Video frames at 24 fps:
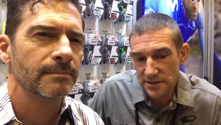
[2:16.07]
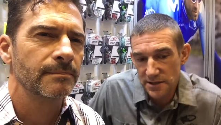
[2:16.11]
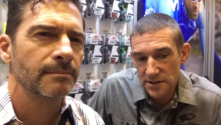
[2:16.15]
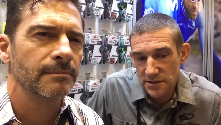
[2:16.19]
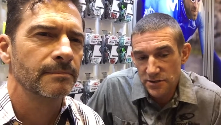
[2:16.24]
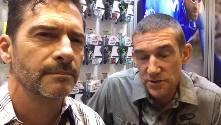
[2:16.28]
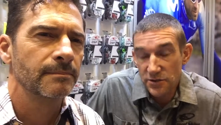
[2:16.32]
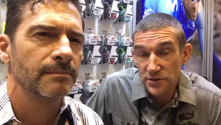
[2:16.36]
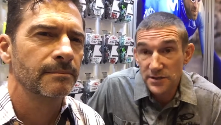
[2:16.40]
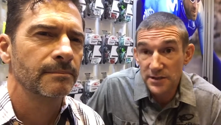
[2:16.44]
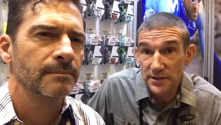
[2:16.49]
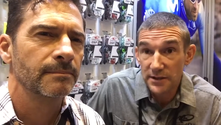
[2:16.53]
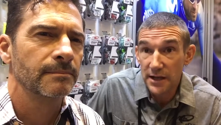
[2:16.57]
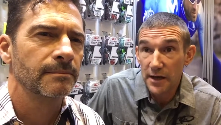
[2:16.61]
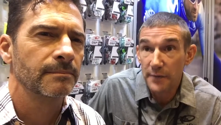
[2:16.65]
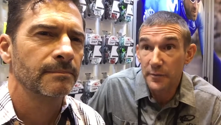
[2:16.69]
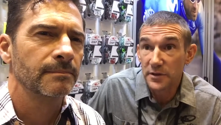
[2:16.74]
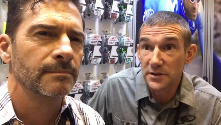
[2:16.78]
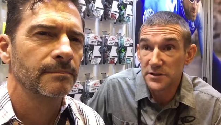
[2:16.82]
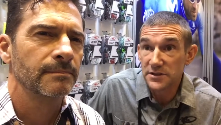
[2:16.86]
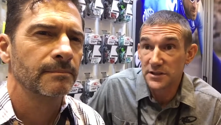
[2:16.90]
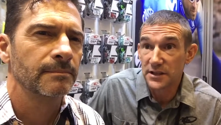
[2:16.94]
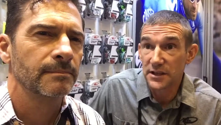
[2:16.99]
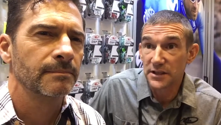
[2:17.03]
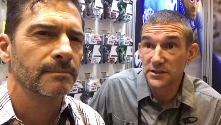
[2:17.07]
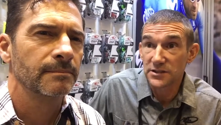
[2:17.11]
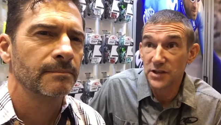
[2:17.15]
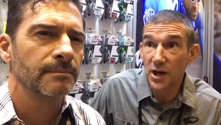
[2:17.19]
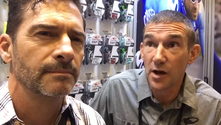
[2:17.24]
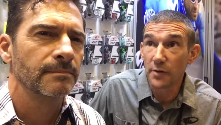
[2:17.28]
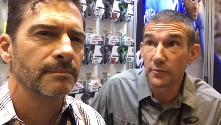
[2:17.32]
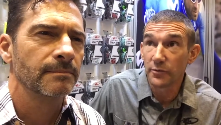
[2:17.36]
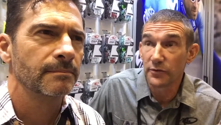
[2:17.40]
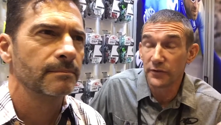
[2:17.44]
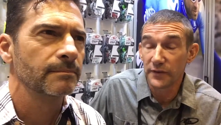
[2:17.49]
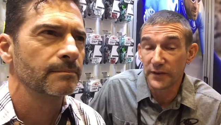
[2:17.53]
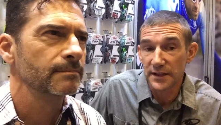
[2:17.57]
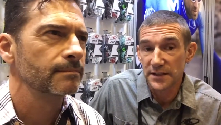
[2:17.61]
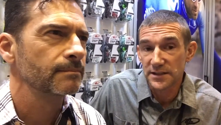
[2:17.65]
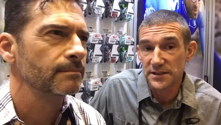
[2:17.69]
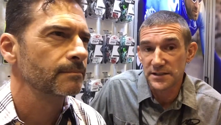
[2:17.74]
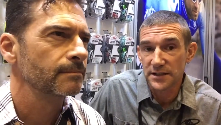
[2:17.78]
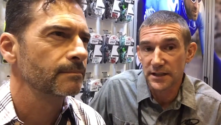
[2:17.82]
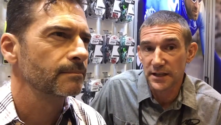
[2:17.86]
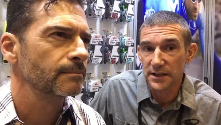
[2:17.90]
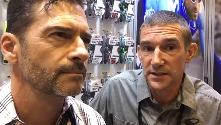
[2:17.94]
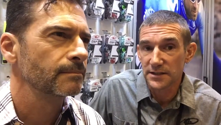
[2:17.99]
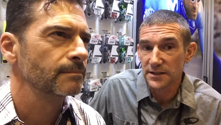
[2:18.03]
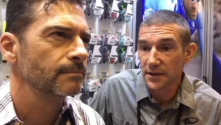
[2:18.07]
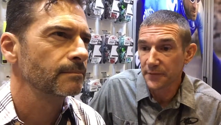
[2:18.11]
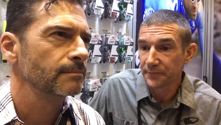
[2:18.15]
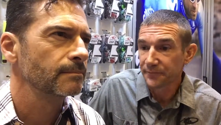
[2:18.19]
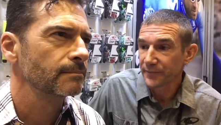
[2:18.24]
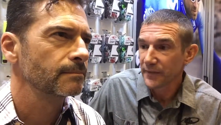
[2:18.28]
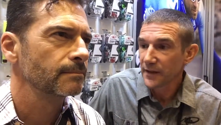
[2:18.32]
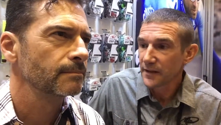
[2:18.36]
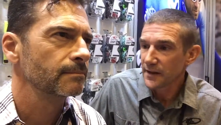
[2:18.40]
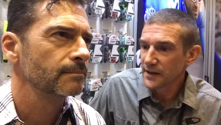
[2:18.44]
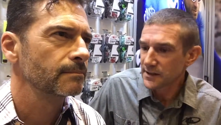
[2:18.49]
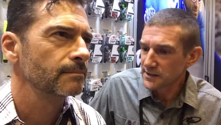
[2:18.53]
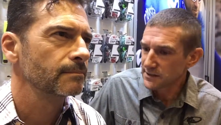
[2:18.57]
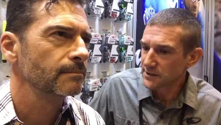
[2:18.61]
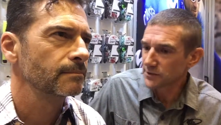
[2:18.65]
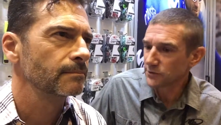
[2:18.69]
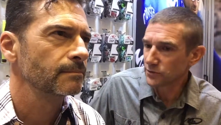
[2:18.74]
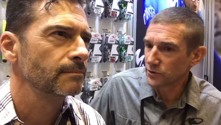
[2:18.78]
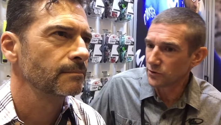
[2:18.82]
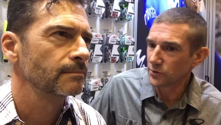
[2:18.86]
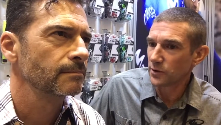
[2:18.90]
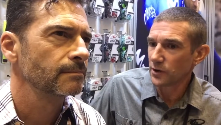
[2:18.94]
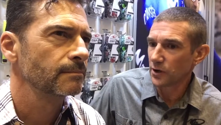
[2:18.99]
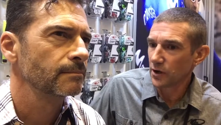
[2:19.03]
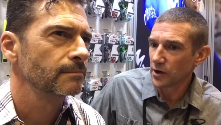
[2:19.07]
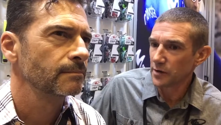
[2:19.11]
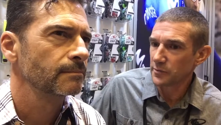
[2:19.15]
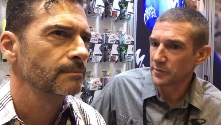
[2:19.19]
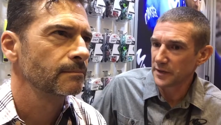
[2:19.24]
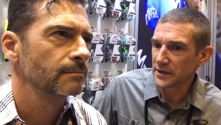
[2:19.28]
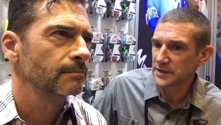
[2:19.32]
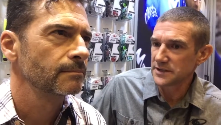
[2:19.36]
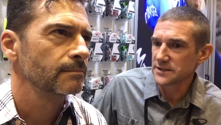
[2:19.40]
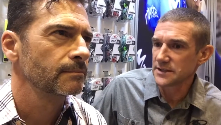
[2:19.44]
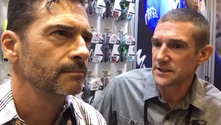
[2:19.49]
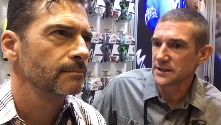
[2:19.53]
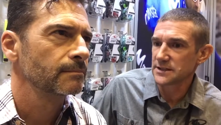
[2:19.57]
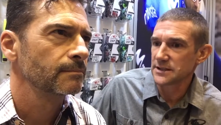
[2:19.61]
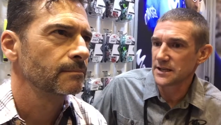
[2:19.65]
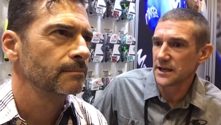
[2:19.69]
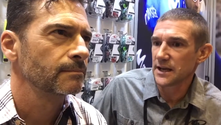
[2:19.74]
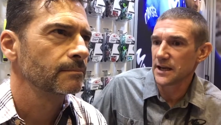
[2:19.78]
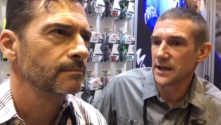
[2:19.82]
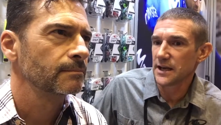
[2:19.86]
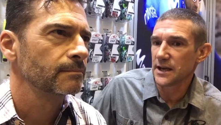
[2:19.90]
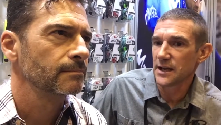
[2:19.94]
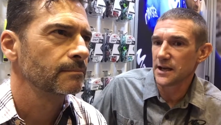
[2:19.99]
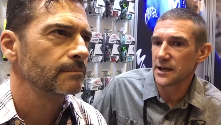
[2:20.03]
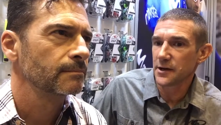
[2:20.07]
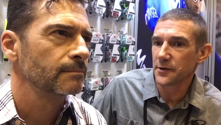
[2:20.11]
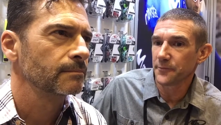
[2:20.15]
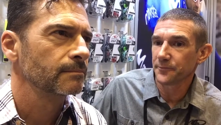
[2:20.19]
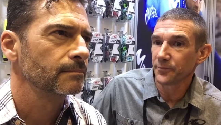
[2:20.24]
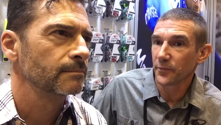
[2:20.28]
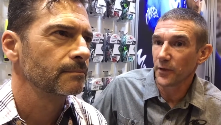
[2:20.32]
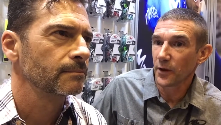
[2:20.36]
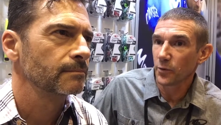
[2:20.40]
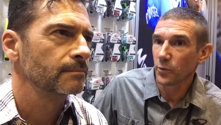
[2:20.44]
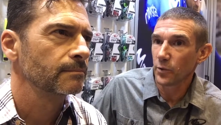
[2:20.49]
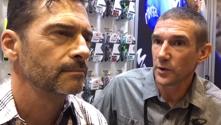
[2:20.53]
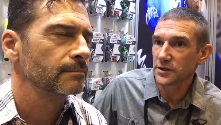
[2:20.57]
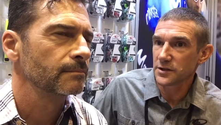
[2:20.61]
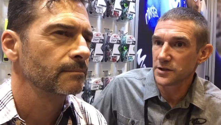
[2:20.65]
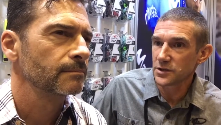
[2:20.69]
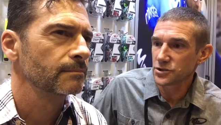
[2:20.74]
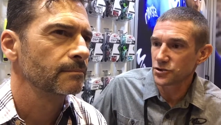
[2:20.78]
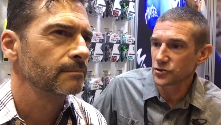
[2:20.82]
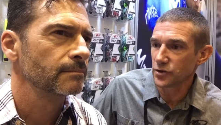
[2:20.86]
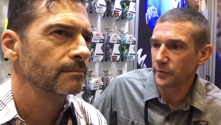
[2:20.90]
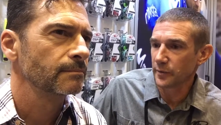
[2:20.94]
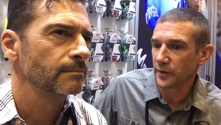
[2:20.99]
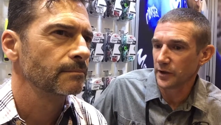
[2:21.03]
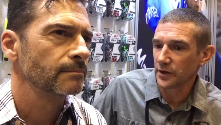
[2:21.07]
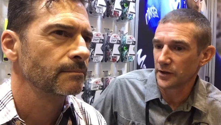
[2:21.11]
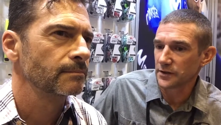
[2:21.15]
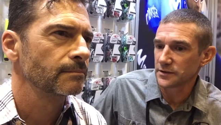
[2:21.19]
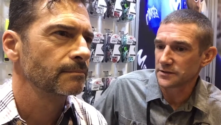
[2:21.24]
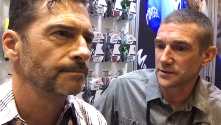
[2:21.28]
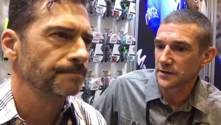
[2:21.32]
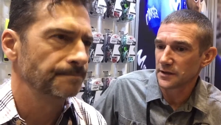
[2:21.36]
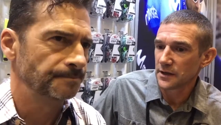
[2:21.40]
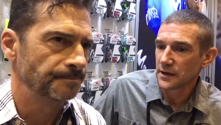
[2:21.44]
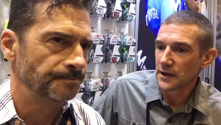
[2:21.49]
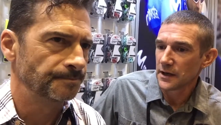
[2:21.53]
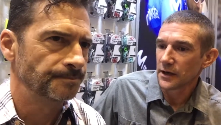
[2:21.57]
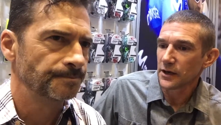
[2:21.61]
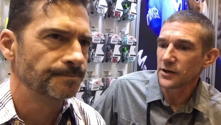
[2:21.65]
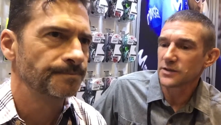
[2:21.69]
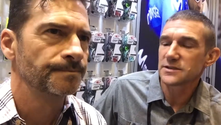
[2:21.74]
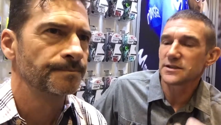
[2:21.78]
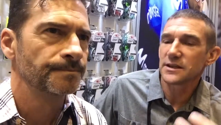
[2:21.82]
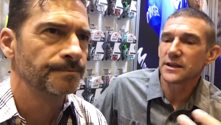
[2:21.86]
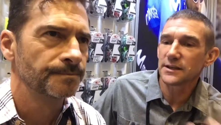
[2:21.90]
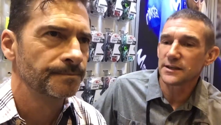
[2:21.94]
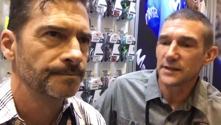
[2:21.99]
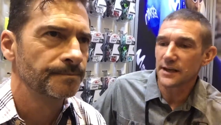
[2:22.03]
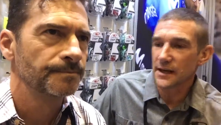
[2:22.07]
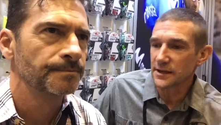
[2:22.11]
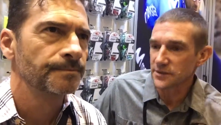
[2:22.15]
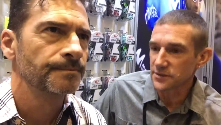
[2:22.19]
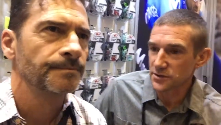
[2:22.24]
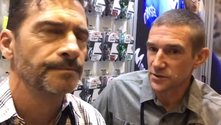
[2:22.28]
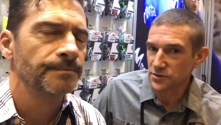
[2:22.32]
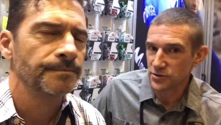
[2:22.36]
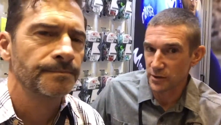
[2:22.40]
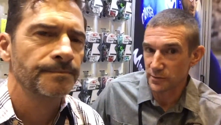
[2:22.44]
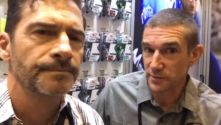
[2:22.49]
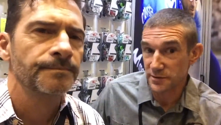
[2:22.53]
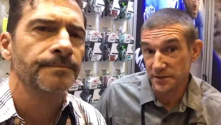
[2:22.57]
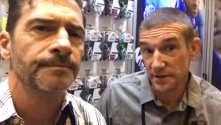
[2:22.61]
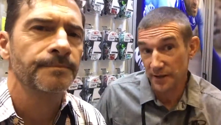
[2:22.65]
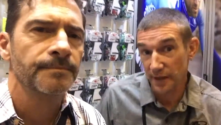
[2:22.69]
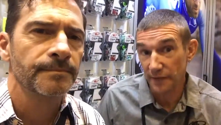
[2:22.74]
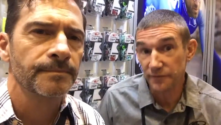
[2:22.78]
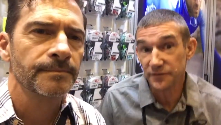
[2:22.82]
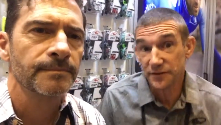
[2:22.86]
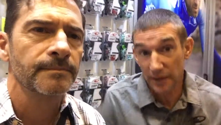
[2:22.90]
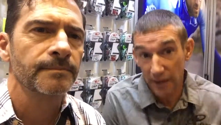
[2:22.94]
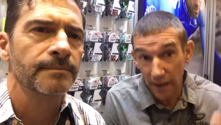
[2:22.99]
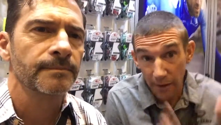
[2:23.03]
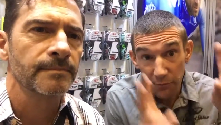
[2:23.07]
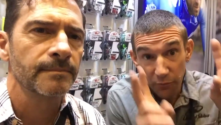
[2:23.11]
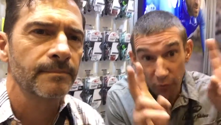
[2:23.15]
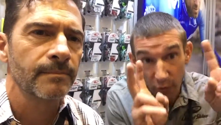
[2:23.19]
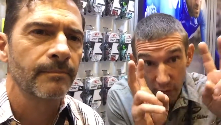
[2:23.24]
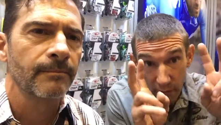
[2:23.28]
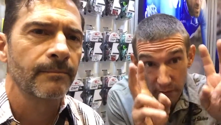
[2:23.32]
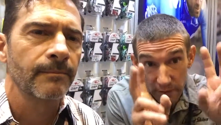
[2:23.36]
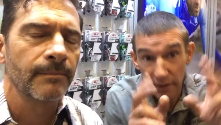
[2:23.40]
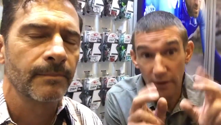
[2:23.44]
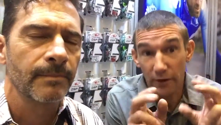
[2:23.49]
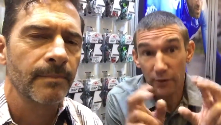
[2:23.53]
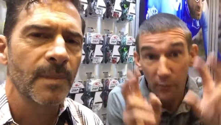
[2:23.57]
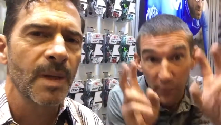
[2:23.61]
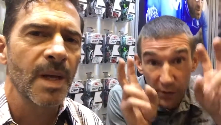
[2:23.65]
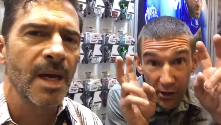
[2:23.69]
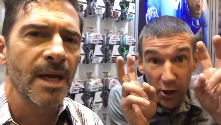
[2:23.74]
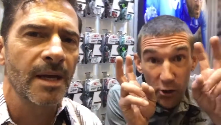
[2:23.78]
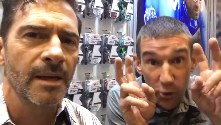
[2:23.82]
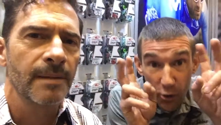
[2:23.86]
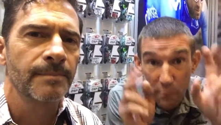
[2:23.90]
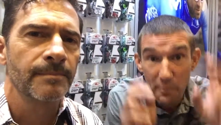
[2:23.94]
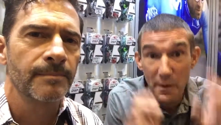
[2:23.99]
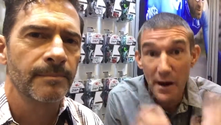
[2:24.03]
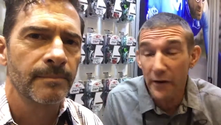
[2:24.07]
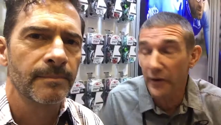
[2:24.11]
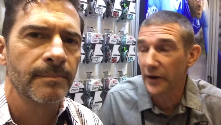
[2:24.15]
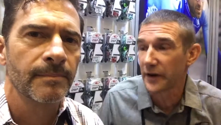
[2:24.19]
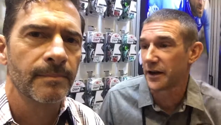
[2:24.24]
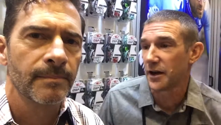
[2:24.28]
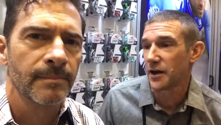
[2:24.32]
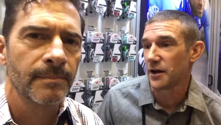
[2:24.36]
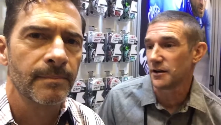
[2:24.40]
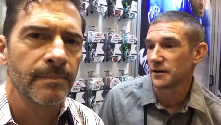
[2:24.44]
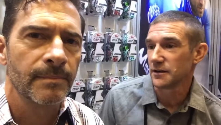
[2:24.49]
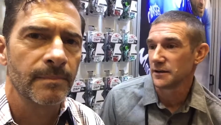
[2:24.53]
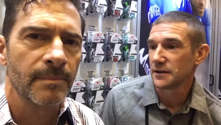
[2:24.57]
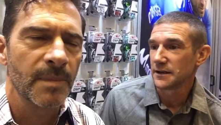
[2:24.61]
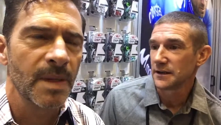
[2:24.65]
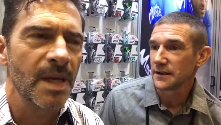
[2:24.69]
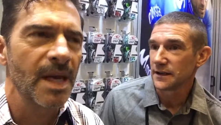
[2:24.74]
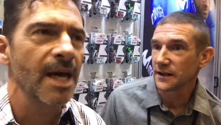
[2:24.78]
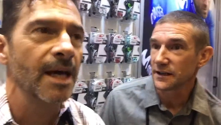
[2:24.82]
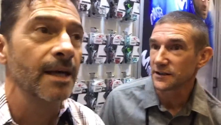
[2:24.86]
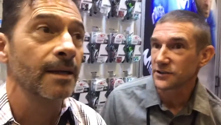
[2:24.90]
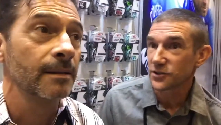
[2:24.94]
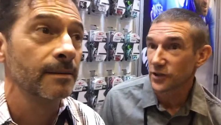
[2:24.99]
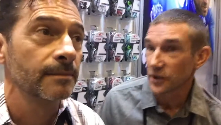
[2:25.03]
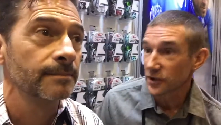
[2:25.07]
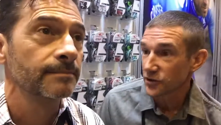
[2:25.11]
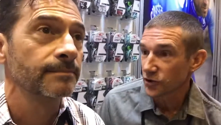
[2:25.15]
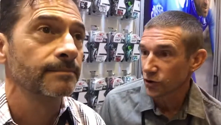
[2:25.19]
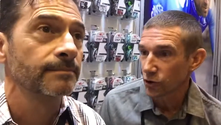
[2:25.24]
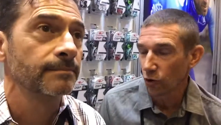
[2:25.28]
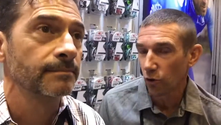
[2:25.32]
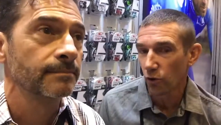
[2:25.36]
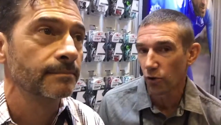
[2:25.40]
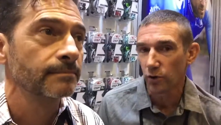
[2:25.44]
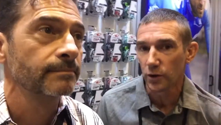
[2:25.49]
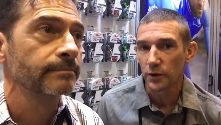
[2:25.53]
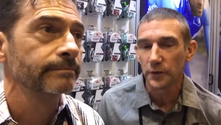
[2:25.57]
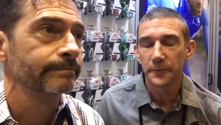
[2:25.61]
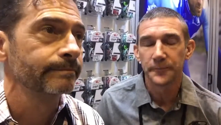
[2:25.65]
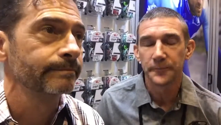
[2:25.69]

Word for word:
Speaker 1: just using them as an example, for skins, they still do a lot of business here with distributors because mm-hmm. the international distributors love to come to you know we're yeah. going to America. Yeah, it's, it's cool.